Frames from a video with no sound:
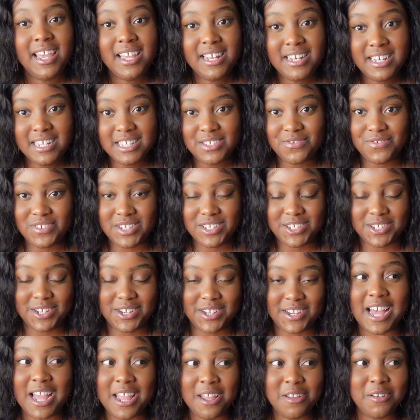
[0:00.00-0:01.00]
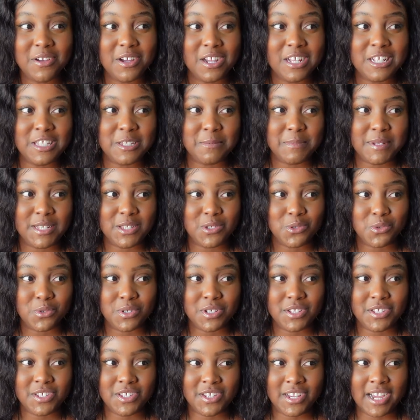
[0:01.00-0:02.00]
In this video, I am going to be
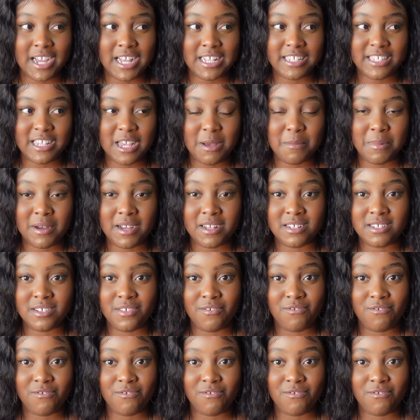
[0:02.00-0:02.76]
talking to you guys about